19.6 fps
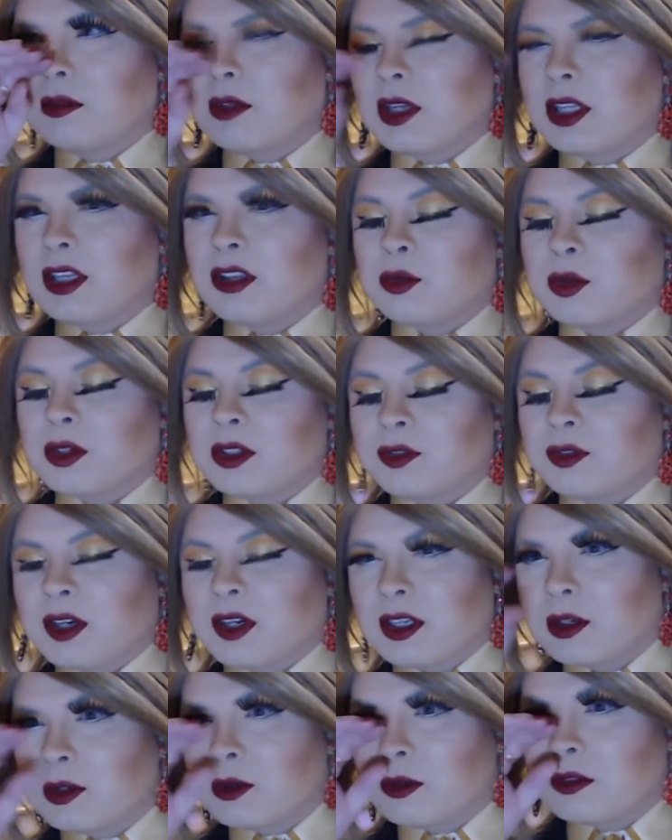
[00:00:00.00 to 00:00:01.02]
This wig's fucking
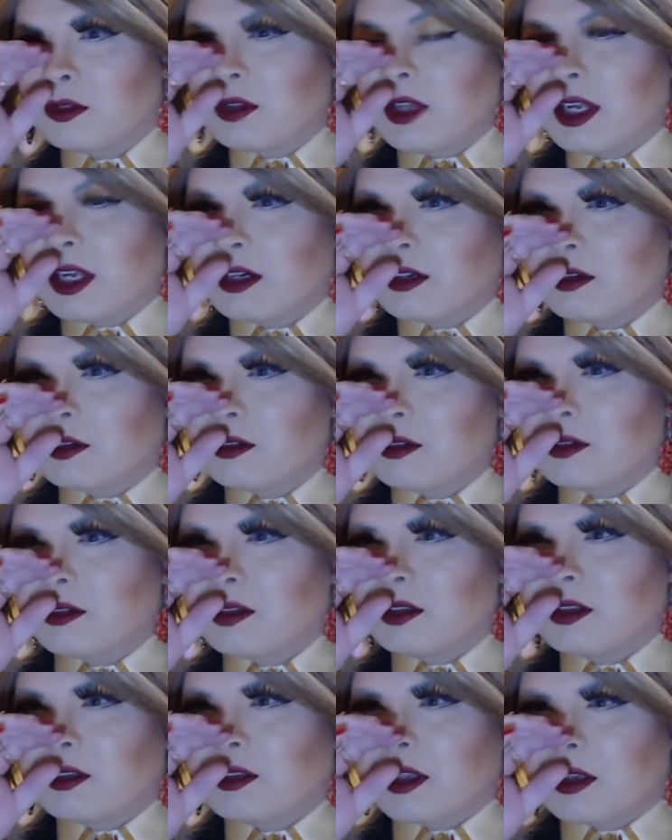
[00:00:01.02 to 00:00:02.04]
old, so the hair
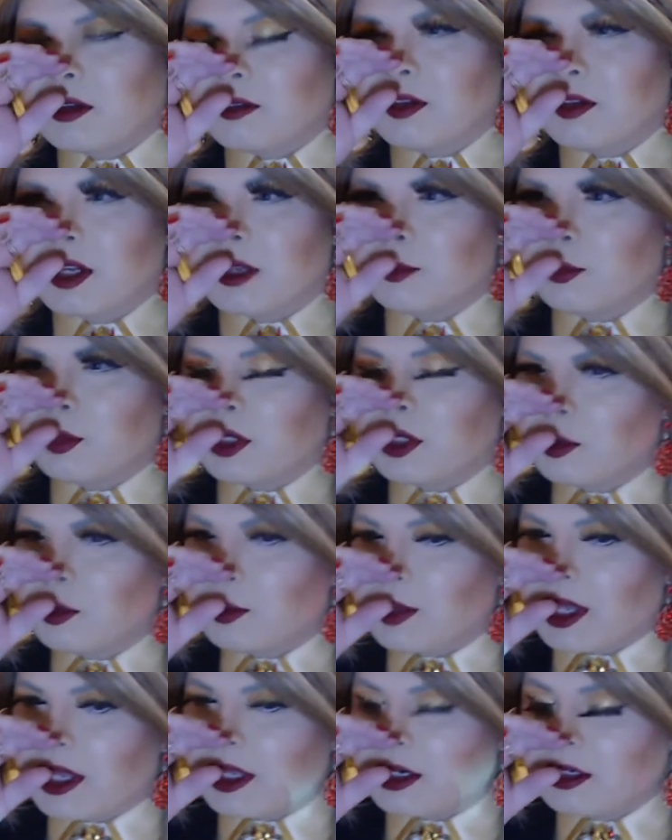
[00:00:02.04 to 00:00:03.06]
it's like a fucking Brillo
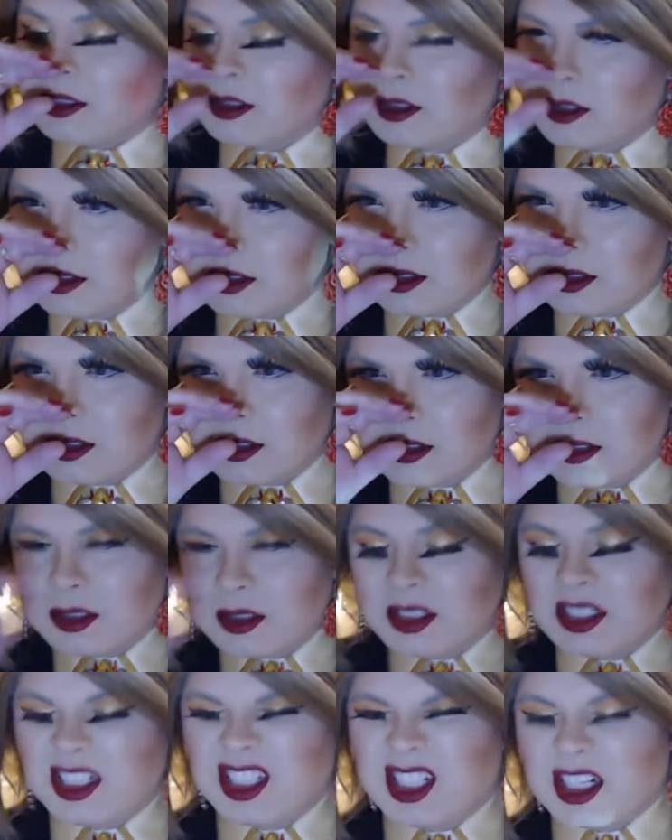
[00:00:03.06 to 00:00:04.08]
pad.
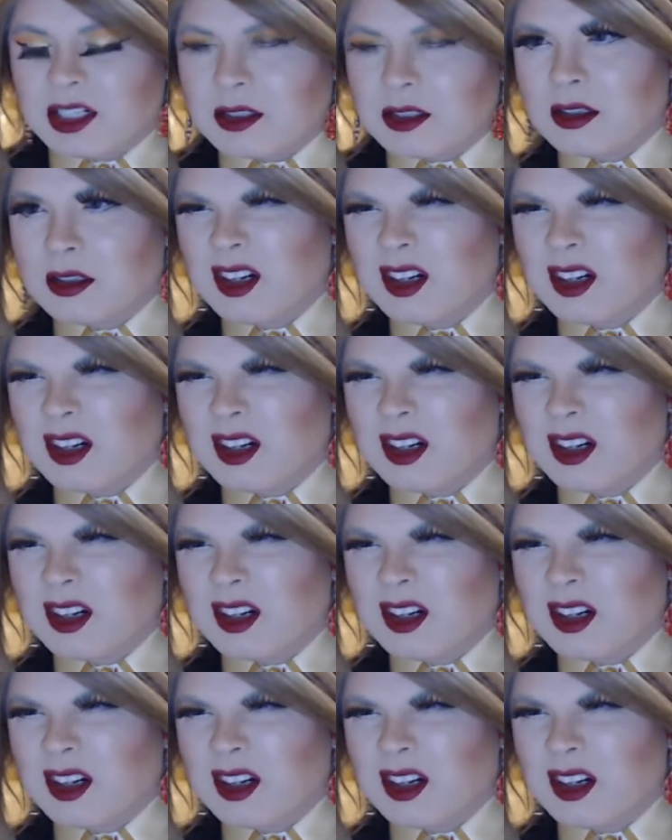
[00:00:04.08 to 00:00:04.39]
Each hair.